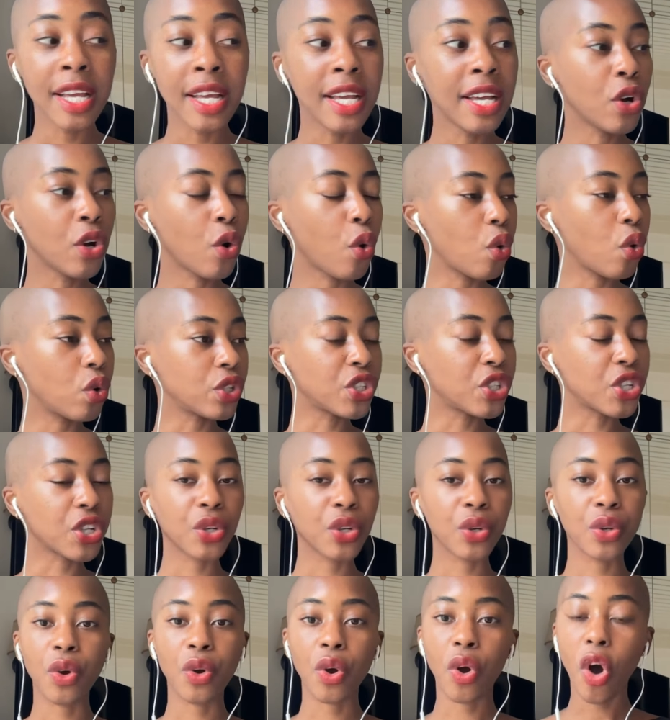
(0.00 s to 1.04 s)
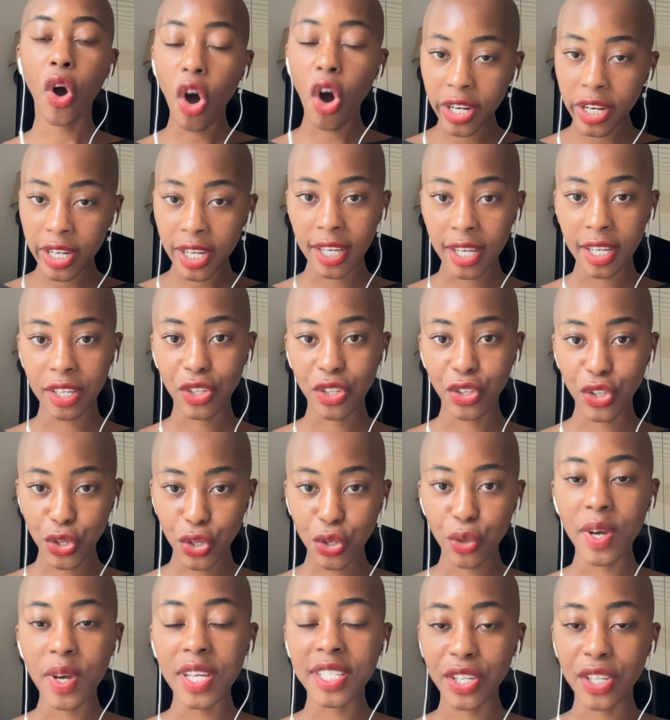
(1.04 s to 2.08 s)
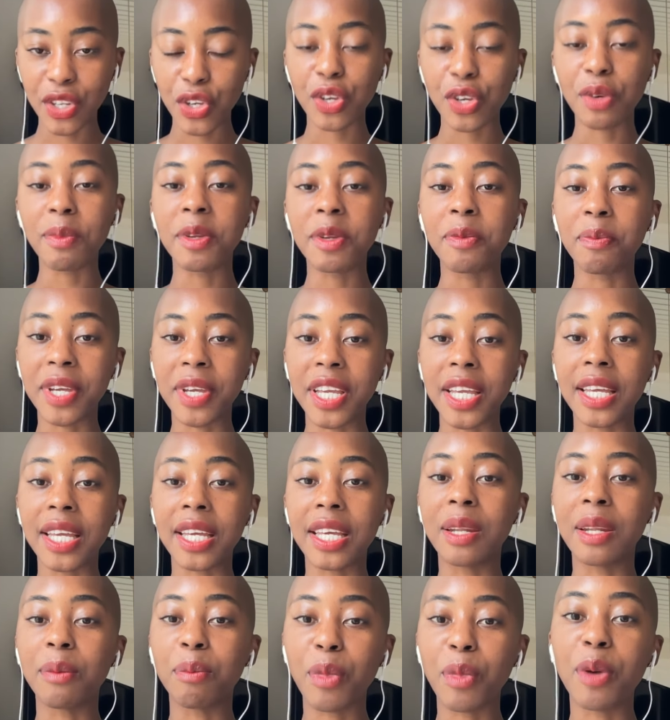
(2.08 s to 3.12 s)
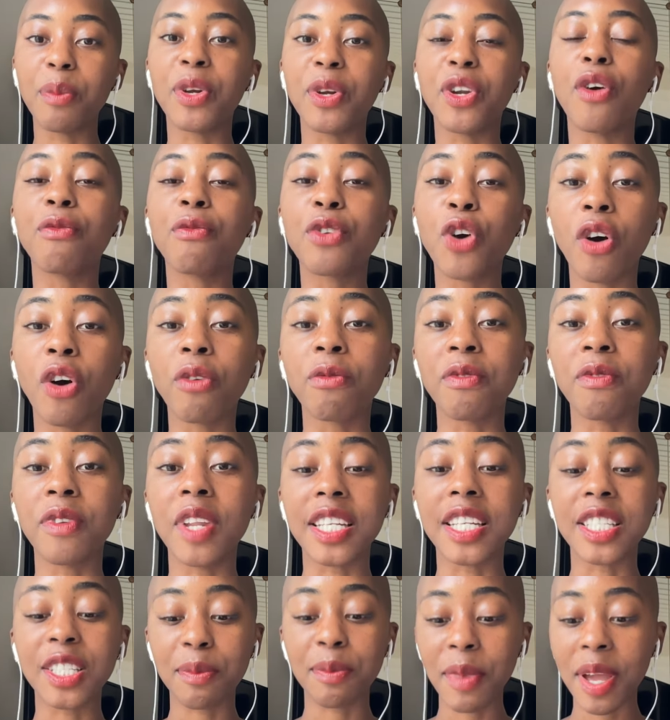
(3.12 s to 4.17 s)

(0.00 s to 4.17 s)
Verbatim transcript: or to honor you as a human being in a moment of conflict.